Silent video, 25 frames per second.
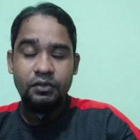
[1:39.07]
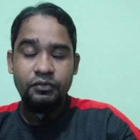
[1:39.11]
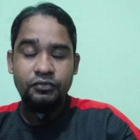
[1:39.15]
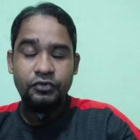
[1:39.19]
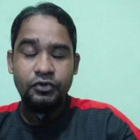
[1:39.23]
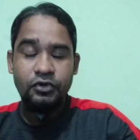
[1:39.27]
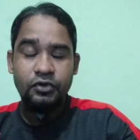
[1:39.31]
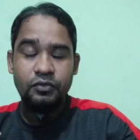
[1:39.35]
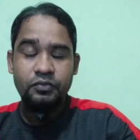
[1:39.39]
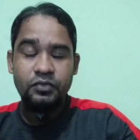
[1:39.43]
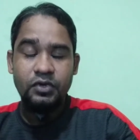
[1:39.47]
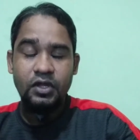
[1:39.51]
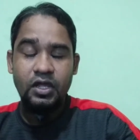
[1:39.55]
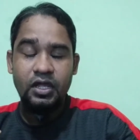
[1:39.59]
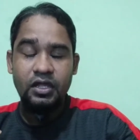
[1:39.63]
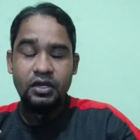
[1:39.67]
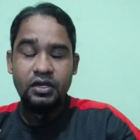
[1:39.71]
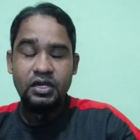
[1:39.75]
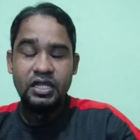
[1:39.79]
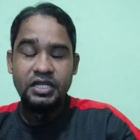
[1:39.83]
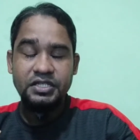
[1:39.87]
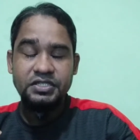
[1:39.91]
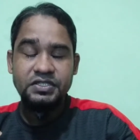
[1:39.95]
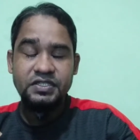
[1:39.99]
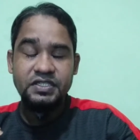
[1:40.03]
from
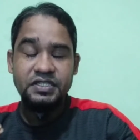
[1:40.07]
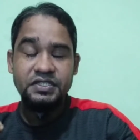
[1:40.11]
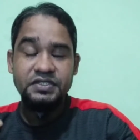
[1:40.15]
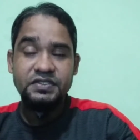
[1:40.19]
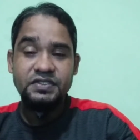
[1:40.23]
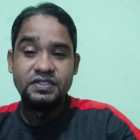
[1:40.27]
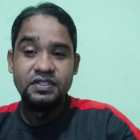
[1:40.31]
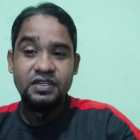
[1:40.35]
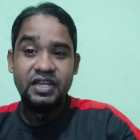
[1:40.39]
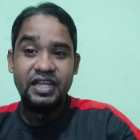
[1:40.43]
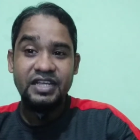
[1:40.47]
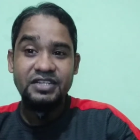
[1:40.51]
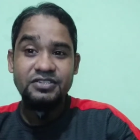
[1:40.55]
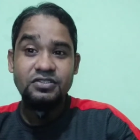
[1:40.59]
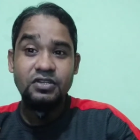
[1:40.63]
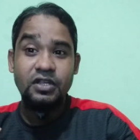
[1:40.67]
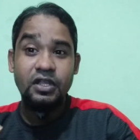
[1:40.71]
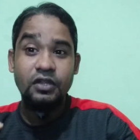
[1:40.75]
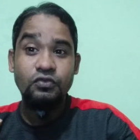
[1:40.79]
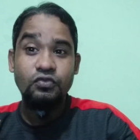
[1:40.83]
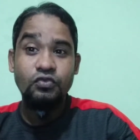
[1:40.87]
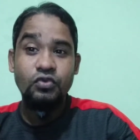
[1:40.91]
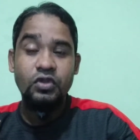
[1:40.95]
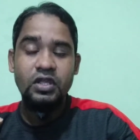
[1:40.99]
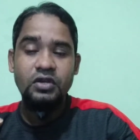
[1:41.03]
since last
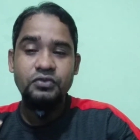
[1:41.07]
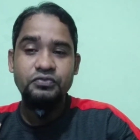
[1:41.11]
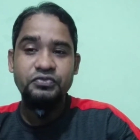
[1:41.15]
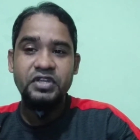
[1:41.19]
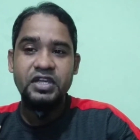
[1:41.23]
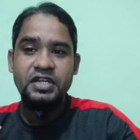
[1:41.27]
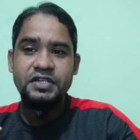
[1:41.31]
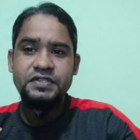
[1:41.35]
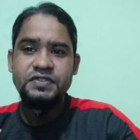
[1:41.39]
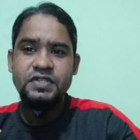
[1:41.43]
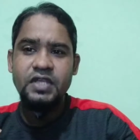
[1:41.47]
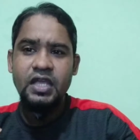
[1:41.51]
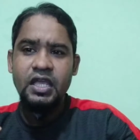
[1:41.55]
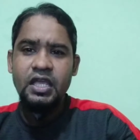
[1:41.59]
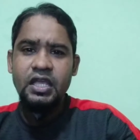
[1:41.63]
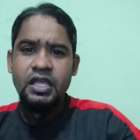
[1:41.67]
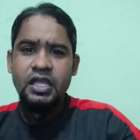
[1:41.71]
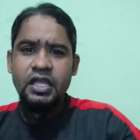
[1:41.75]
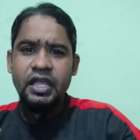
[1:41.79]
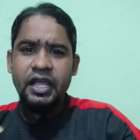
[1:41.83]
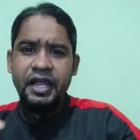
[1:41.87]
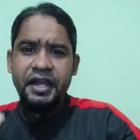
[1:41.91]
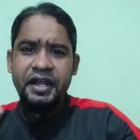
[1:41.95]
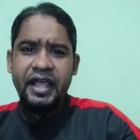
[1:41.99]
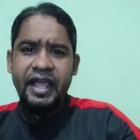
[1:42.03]
12 years,
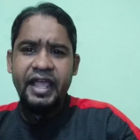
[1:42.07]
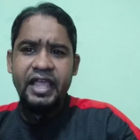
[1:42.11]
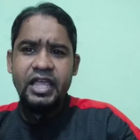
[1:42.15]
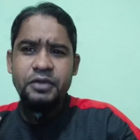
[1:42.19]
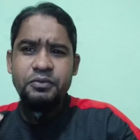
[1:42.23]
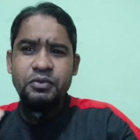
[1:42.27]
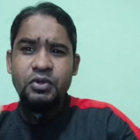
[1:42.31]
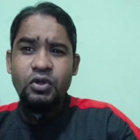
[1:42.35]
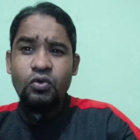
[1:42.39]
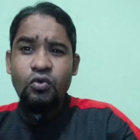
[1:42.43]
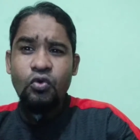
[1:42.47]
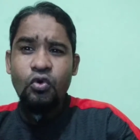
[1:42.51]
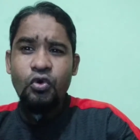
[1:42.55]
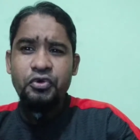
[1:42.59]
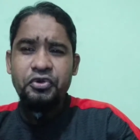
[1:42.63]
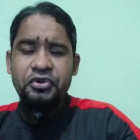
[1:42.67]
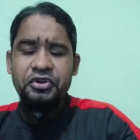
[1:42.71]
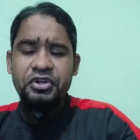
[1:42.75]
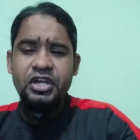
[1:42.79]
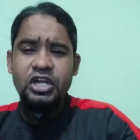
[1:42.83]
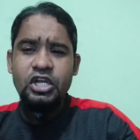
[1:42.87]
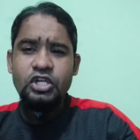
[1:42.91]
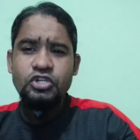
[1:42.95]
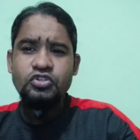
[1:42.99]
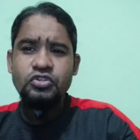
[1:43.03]
and I have a good
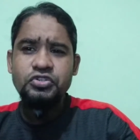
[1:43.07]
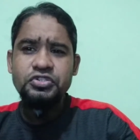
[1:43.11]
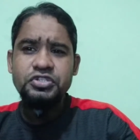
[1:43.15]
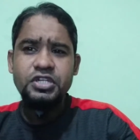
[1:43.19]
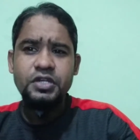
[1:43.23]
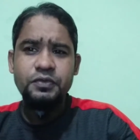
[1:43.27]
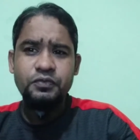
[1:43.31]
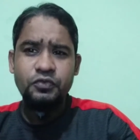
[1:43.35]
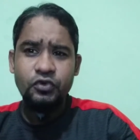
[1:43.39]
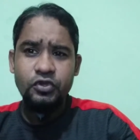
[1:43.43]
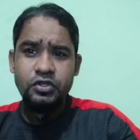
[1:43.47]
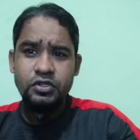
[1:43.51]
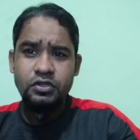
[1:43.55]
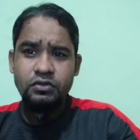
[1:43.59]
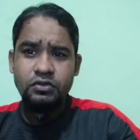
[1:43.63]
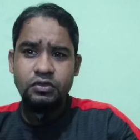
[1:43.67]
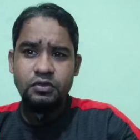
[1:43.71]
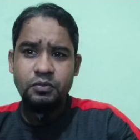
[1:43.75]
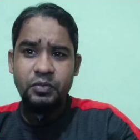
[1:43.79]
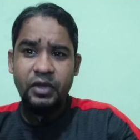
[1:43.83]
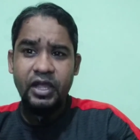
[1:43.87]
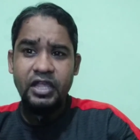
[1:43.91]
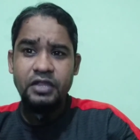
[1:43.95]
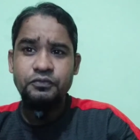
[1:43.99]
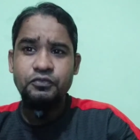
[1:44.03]
relationship with
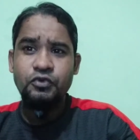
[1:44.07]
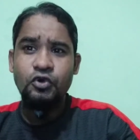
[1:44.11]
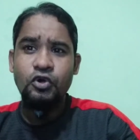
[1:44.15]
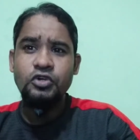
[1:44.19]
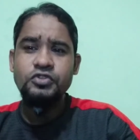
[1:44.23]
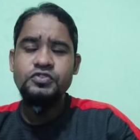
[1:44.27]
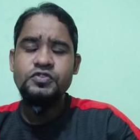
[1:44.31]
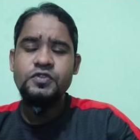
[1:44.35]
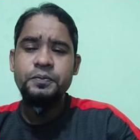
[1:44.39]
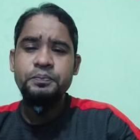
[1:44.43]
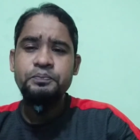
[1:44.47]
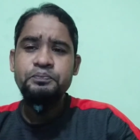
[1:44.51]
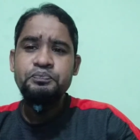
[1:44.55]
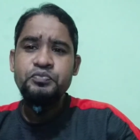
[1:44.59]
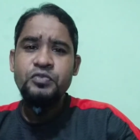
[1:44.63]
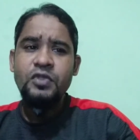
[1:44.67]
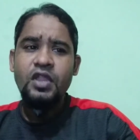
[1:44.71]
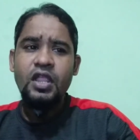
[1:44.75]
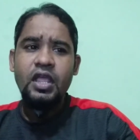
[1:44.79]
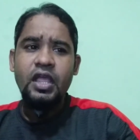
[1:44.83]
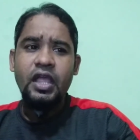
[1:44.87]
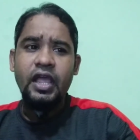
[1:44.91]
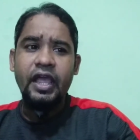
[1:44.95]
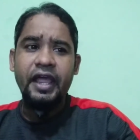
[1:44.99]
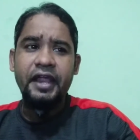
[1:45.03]
my boss.
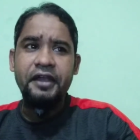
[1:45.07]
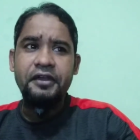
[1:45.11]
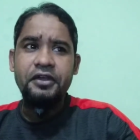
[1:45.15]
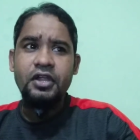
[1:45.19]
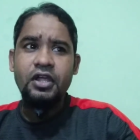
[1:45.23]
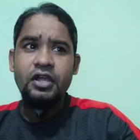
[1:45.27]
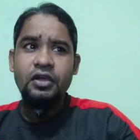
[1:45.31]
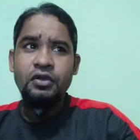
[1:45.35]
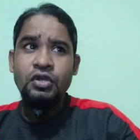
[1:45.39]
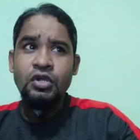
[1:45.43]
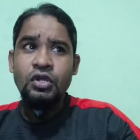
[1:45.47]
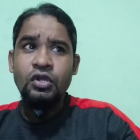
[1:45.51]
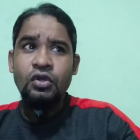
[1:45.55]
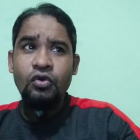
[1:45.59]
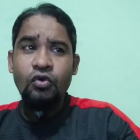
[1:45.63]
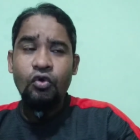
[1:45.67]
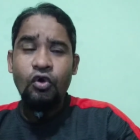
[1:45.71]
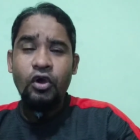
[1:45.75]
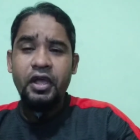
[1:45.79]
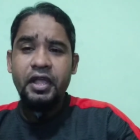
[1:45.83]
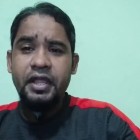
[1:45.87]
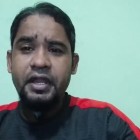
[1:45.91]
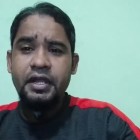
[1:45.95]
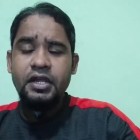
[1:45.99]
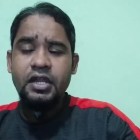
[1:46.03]
And
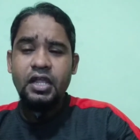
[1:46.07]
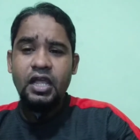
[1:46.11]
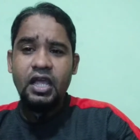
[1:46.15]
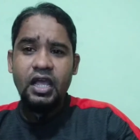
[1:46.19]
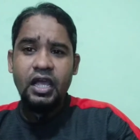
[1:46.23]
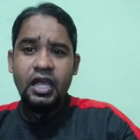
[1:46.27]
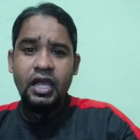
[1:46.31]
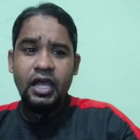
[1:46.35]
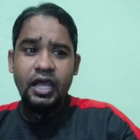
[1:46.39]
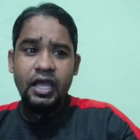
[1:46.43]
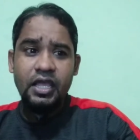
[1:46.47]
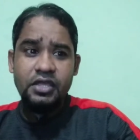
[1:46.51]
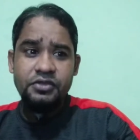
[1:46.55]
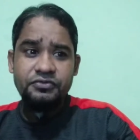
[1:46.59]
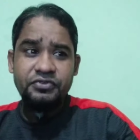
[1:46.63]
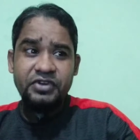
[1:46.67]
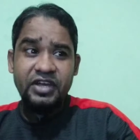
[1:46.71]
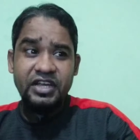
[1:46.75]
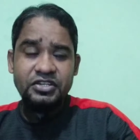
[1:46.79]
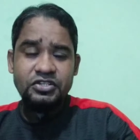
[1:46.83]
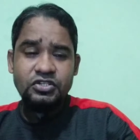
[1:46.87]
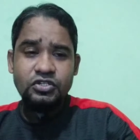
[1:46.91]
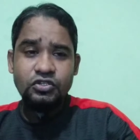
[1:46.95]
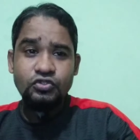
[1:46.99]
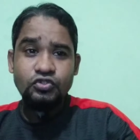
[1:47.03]
when I
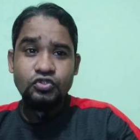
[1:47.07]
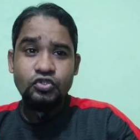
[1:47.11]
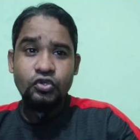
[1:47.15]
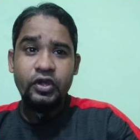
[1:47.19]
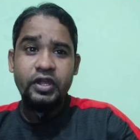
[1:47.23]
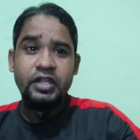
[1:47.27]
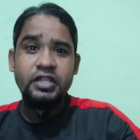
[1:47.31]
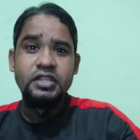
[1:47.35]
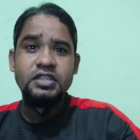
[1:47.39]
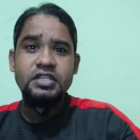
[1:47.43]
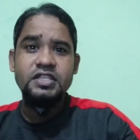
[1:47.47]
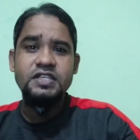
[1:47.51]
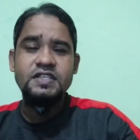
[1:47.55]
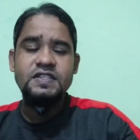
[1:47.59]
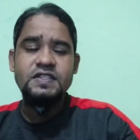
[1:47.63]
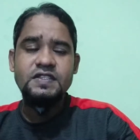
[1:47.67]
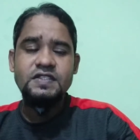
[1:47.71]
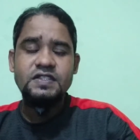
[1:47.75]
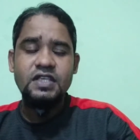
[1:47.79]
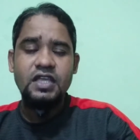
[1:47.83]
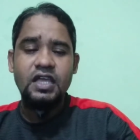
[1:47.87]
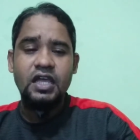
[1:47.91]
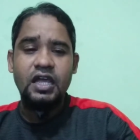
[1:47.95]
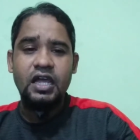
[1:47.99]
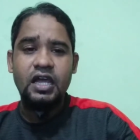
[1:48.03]
first joined
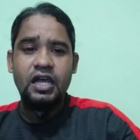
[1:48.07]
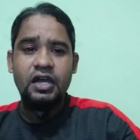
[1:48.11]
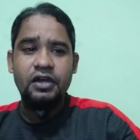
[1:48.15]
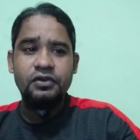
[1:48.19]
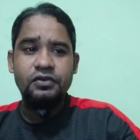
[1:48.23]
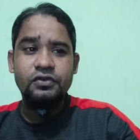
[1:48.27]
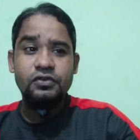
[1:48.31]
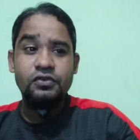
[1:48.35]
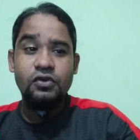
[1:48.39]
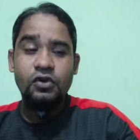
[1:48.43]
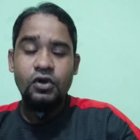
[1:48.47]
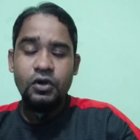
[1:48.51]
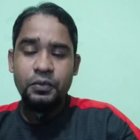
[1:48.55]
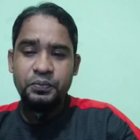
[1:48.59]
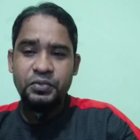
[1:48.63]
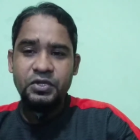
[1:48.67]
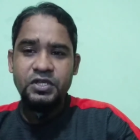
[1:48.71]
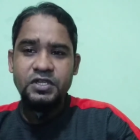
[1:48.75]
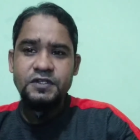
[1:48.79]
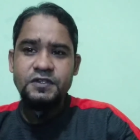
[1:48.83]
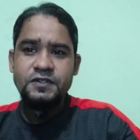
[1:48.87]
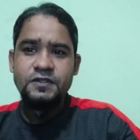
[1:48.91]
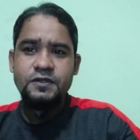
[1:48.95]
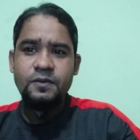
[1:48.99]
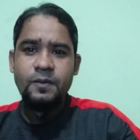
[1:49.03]
this
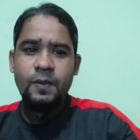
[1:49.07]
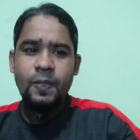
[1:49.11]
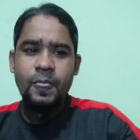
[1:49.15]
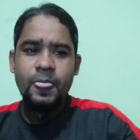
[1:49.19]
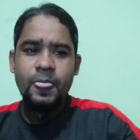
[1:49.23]
office,